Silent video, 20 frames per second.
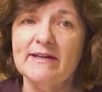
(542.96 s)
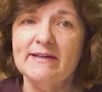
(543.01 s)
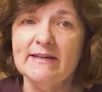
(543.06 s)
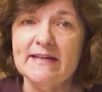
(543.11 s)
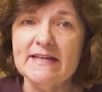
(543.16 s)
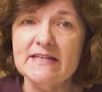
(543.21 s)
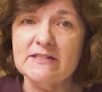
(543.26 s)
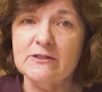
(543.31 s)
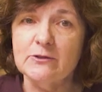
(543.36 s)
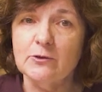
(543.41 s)

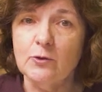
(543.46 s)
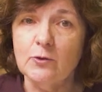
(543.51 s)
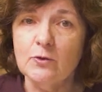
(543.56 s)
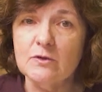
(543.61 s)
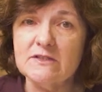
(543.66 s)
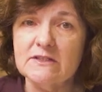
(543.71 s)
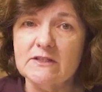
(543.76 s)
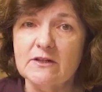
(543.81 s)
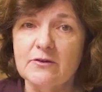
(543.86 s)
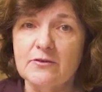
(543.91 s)
need to
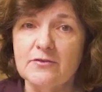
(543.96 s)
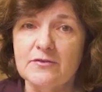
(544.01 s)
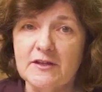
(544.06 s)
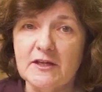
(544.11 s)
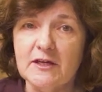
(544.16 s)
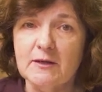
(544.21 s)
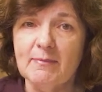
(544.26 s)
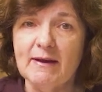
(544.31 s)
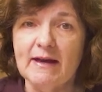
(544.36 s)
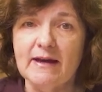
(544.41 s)
also
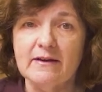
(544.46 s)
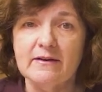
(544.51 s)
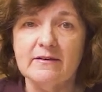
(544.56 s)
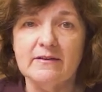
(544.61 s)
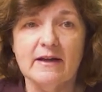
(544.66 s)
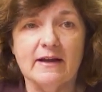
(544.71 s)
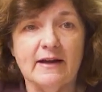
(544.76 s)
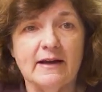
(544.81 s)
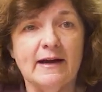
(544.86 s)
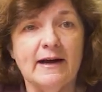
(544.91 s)
think about
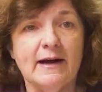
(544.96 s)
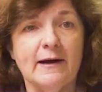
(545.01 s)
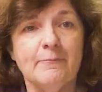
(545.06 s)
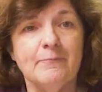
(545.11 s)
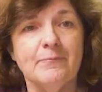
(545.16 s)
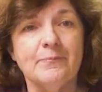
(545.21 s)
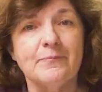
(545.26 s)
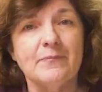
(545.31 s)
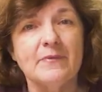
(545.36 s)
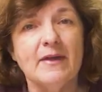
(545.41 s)

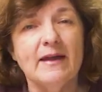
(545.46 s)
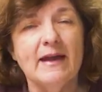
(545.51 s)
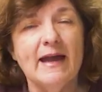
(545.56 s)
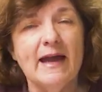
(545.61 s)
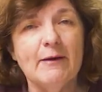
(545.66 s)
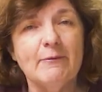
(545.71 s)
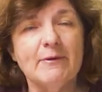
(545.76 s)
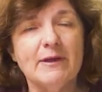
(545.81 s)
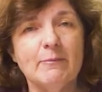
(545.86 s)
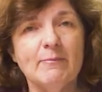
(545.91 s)

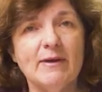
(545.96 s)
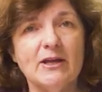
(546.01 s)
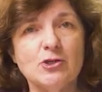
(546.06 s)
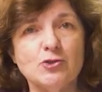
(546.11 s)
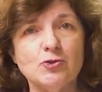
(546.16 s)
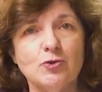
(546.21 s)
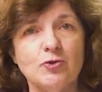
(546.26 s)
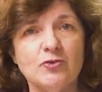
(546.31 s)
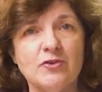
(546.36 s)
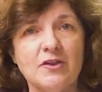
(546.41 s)
how we can make
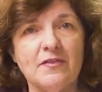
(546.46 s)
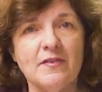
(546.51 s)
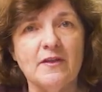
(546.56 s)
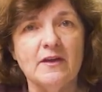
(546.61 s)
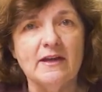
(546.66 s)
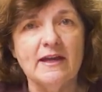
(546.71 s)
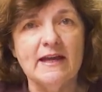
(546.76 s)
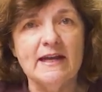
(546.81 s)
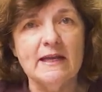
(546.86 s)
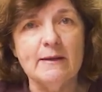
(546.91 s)
sure that
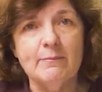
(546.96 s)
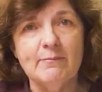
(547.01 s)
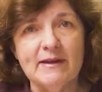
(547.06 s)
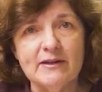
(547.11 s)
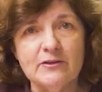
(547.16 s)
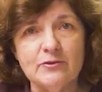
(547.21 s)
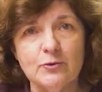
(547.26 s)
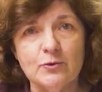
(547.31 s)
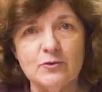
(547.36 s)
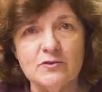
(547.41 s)
any
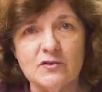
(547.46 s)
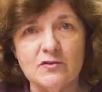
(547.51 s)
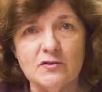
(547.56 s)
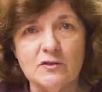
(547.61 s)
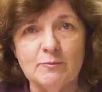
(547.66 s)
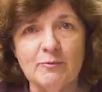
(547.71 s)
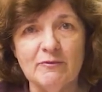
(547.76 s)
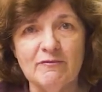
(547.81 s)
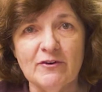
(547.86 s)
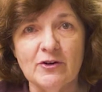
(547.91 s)
mentors or
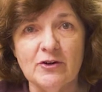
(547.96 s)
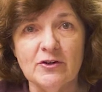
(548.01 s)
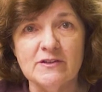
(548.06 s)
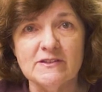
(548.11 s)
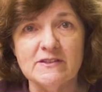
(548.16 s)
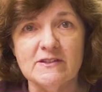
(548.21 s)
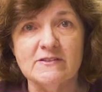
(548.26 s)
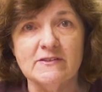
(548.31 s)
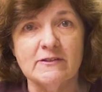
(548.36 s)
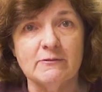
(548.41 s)

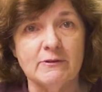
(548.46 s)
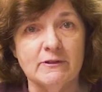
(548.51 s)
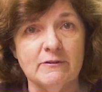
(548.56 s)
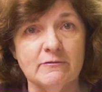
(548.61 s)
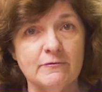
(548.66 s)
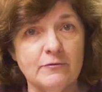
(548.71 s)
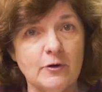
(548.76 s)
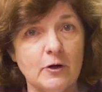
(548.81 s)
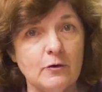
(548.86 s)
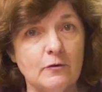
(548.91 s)
supervisors that are
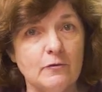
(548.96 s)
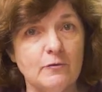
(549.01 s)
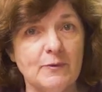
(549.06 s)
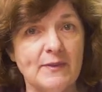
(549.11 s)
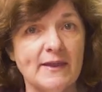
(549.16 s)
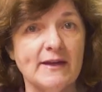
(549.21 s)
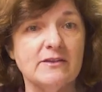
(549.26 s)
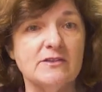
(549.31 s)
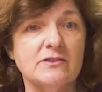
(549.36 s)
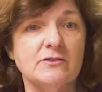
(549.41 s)
involved with
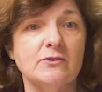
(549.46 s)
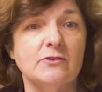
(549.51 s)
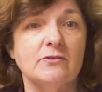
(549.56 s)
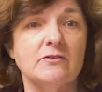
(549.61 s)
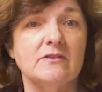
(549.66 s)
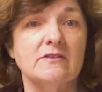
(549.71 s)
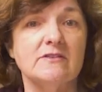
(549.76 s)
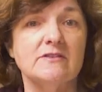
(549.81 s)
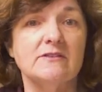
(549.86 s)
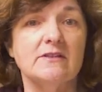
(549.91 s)
our
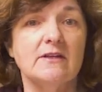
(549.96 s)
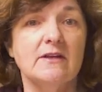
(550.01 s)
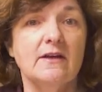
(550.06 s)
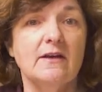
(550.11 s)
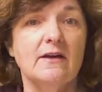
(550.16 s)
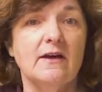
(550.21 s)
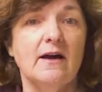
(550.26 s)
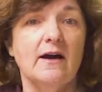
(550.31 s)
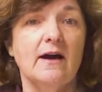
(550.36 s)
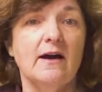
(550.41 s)
students
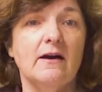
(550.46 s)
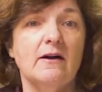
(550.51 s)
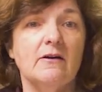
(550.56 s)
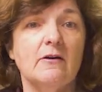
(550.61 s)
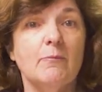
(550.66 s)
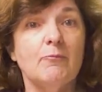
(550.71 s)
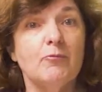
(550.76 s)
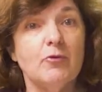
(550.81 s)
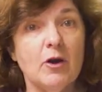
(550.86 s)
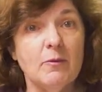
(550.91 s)
are
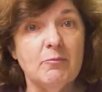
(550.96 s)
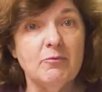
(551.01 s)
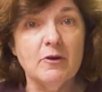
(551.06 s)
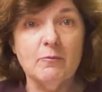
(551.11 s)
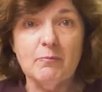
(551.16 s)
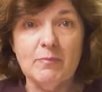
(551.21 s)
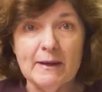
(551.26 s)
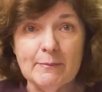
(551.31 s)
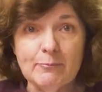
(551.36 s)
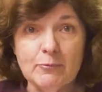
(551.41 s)

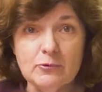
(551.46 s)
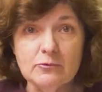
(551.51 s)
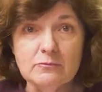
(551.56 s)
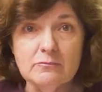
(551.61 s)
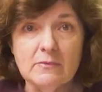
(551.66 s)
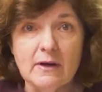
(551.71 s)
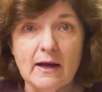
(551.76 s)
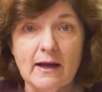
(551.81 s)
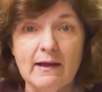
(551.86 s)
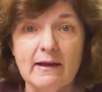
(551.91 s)
appropriate
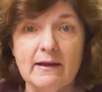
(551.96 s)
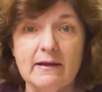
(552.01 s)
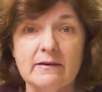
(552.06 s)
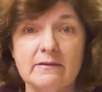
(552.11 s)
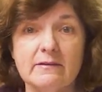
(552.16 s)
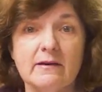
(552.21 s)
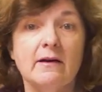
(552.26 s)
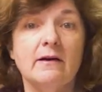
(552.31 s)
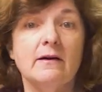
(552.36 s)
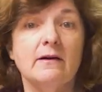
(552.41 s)
people and
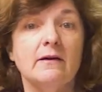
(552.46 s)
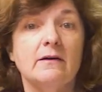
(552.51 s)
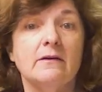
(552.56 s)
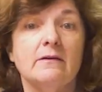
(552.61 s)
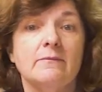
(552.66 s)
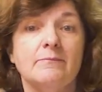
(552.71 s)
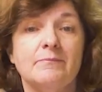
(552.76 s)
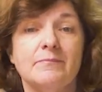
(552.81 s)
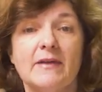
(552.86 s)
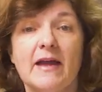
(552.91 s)

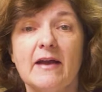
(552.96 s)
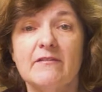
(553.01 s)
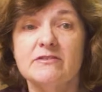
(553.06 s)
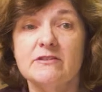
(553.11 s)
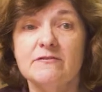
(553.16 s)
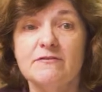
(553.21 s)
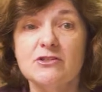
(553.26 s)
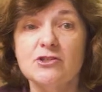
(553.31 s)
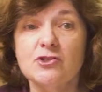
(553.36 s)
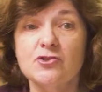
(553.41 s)
have
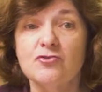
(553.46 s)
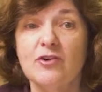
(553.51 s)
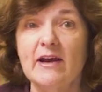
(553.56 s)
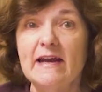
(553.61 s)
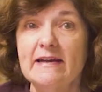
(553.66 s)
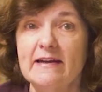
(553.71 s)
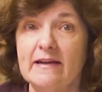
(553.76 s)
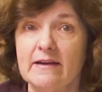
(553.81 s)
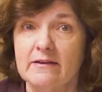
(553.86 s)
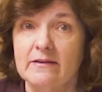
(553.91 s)
sufficient
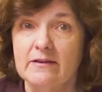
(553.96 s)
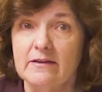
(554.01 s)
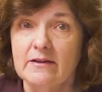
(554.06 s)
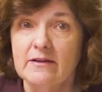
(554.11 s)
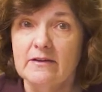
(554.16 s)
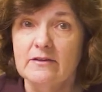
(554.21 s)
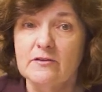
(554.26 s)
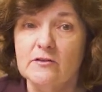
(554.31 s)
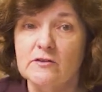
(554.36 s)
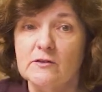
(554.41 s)
training
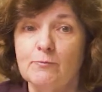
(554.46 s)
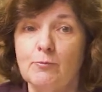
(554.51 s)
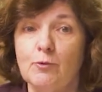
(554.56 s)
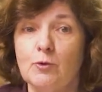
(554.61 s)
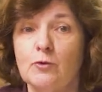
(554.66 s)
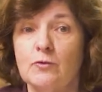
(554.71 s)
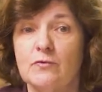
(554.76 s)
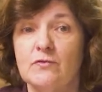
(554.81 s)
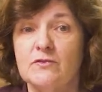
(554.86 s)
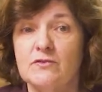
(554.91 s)
to
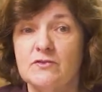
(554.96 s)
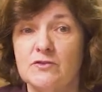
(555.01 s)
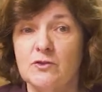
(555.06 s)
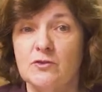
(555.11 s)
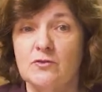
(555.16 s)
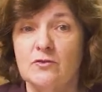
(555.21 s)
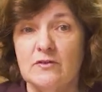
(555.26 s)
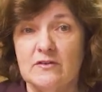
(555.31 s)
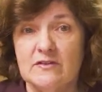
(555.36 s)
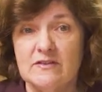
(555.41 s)
support
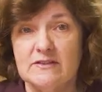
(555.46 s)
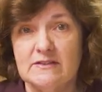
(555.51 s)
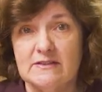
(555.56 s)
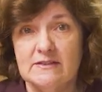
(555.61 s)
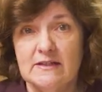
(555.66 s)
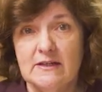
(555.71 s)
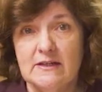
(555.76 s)
students.